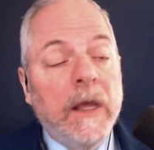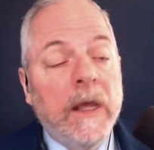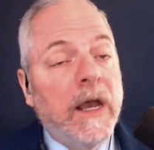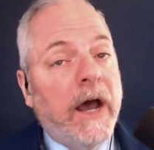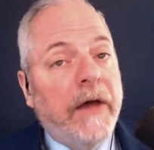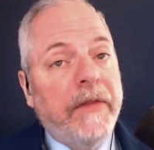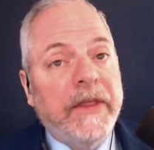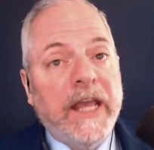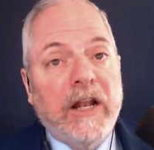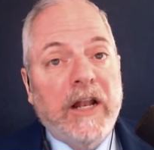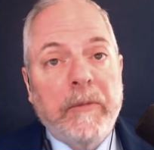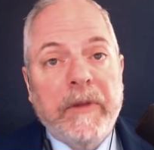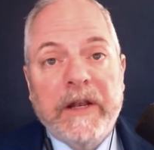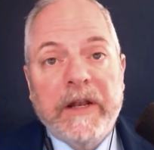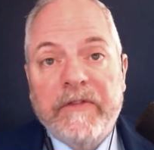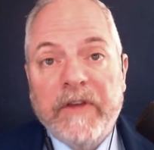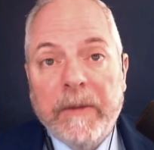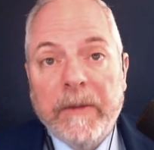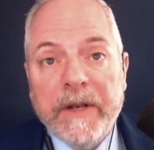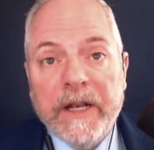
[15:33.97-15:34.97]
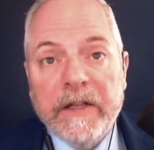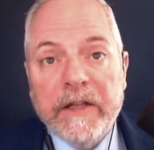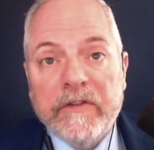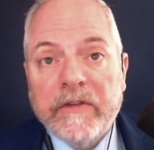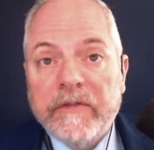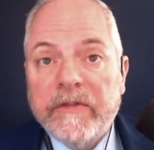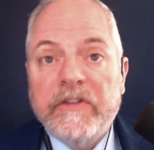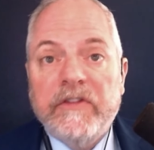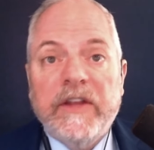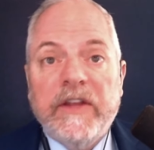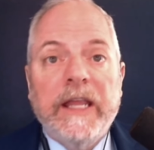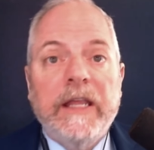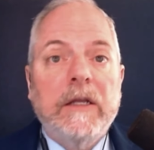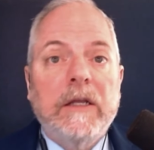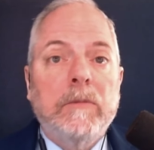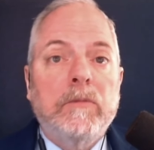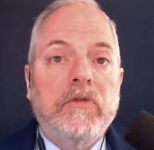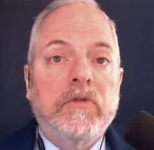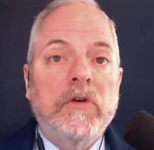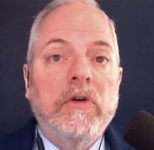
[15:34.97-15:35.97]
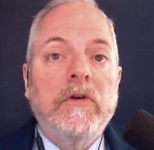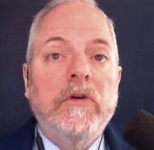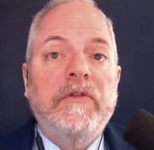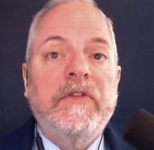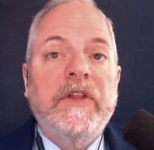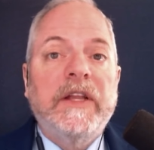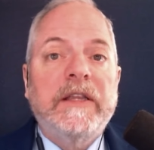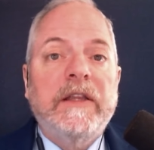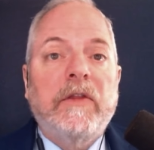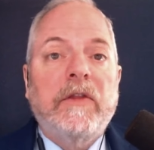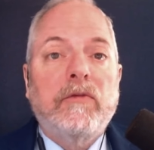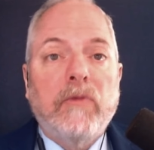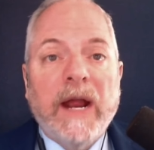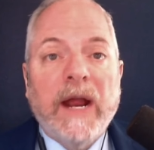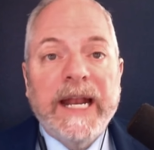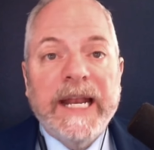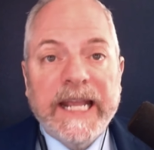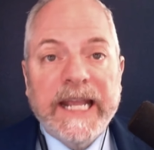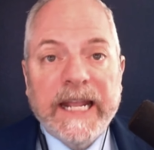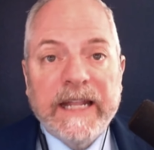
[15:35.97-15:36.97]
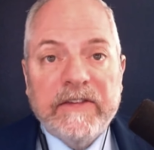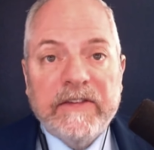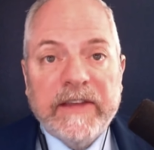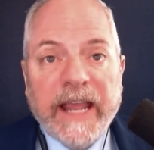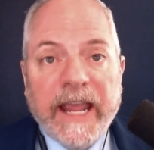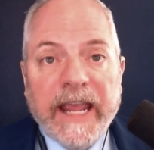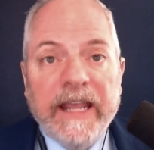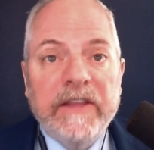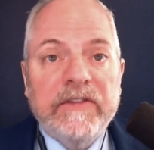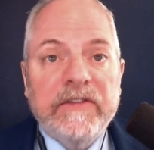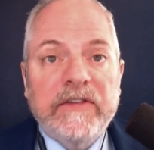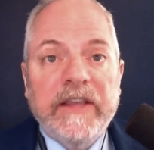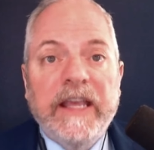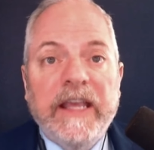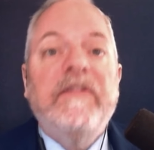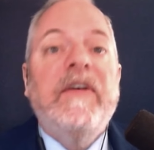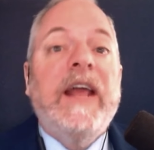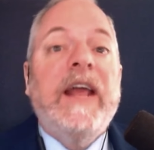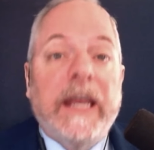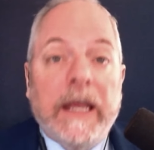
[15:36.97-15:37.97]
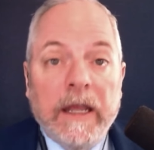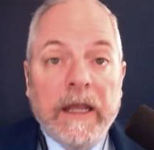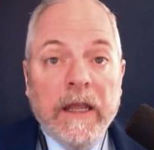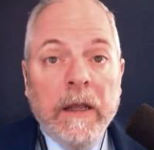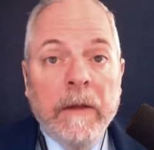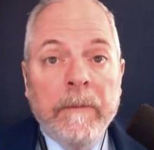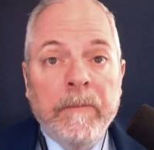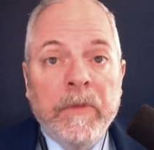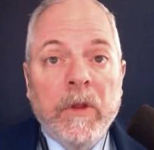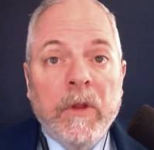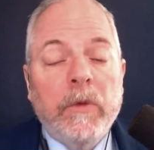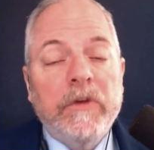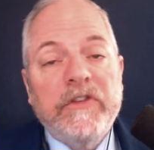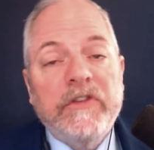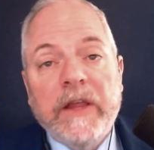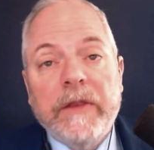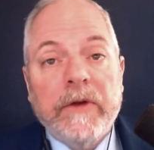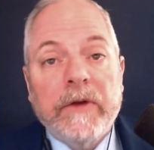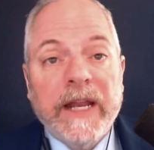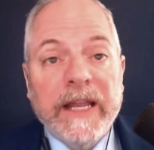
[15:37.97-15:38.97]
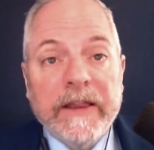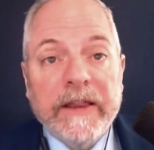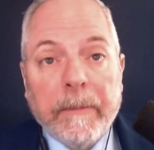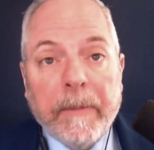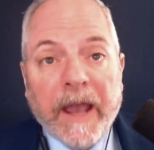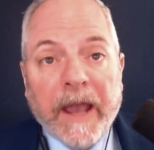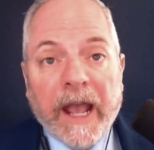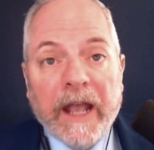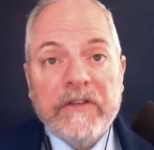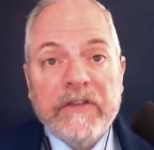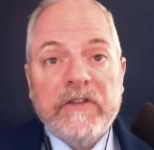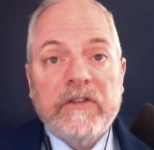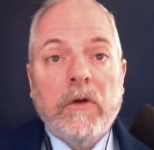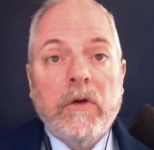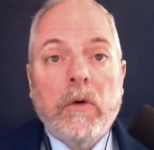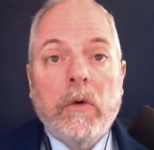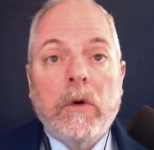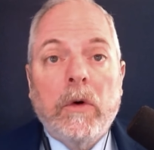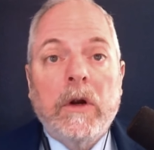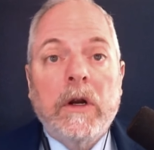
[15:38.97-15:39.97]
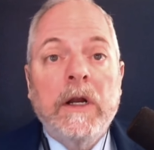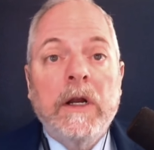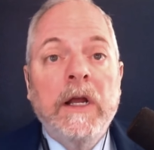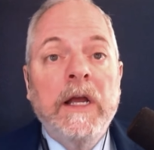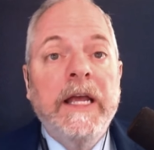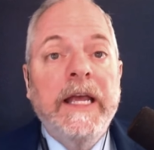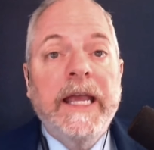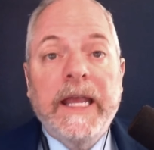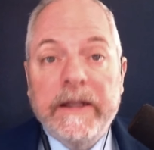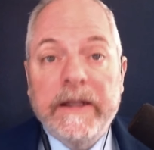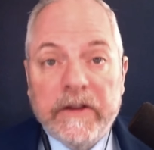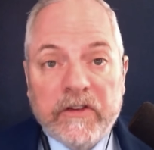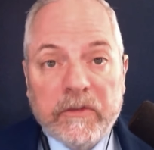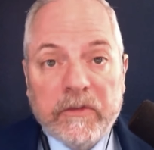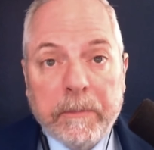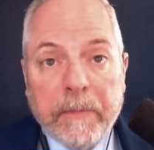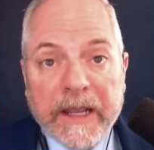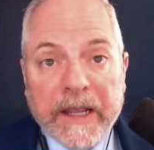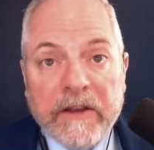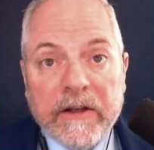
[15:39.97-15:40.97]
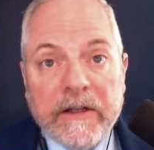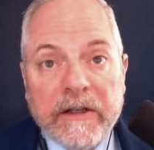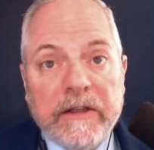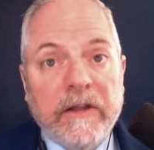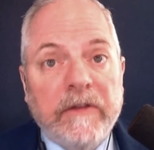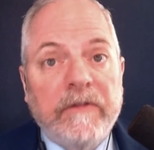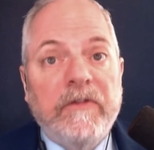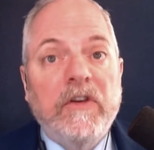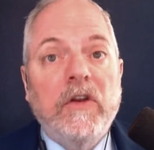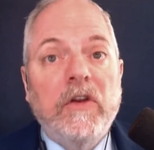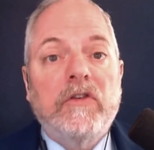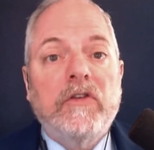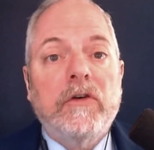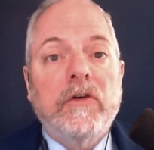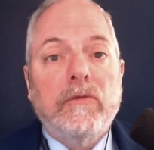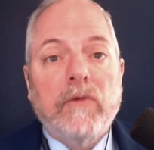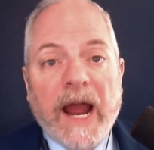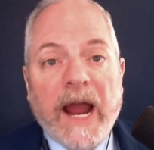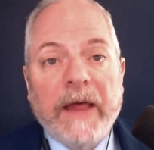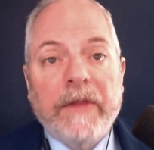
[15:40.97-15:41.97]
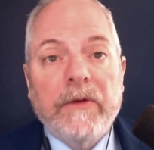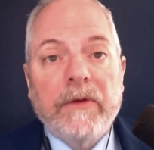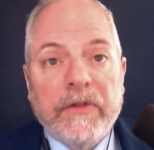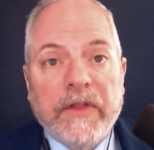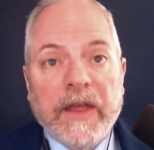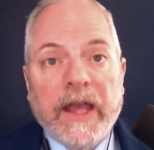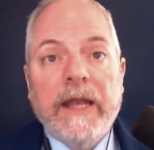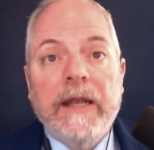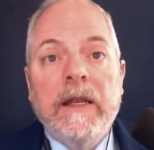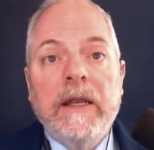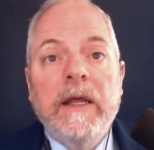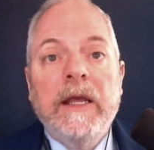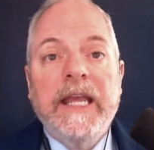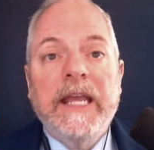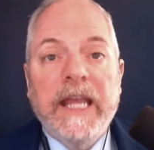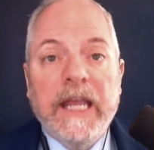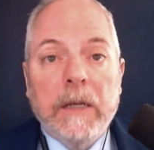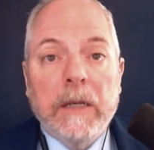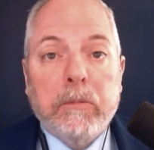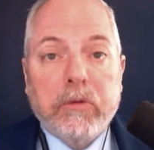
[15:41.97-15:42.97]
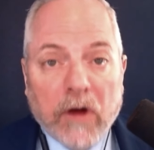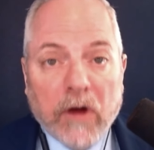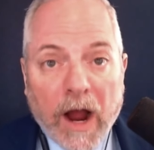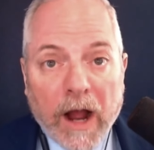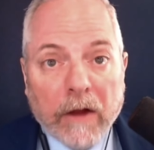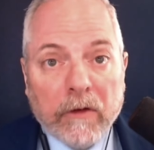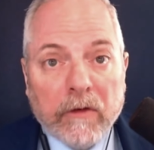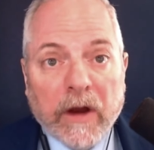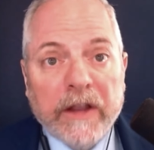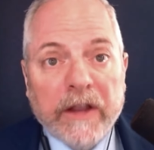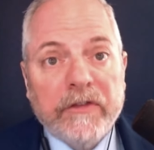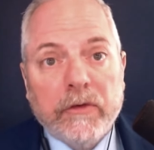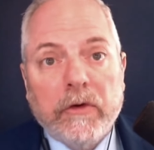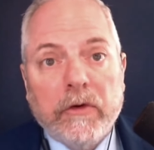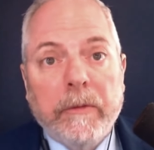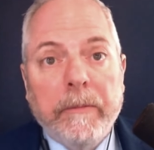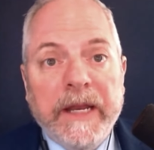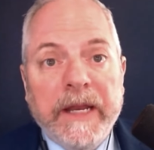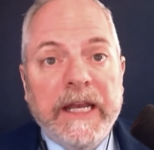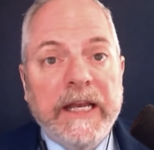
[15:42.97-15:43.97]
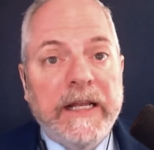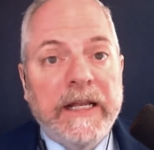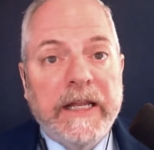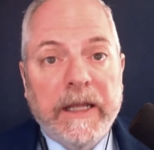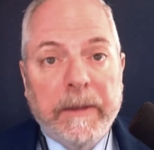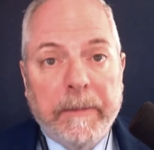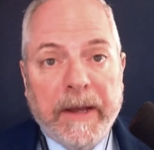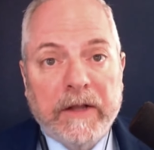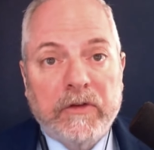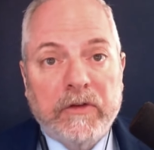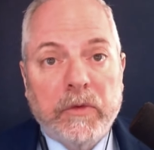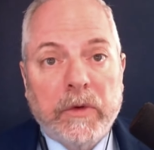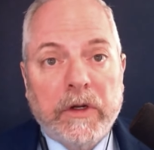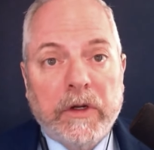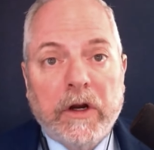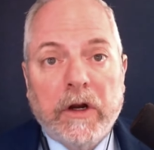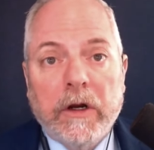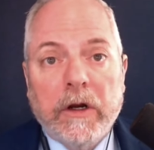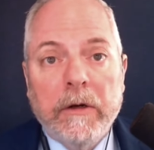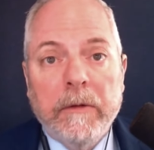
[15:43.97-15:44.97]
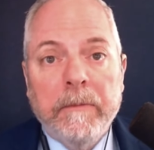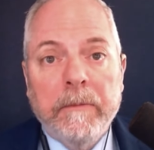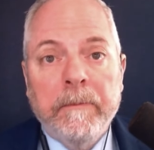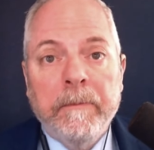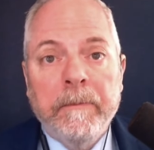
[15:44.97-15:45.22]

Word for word: On the element of imminence, if the state can prove that the threat against Hayes, if any, was either in the past or in the speculative future rather than in progress or immediately about to occur.